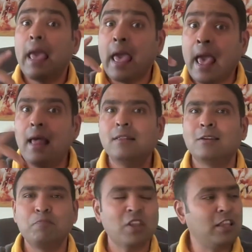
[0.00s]
health,
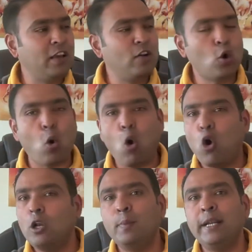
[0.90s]
they will
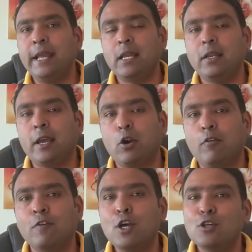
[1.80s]
all be taken care of.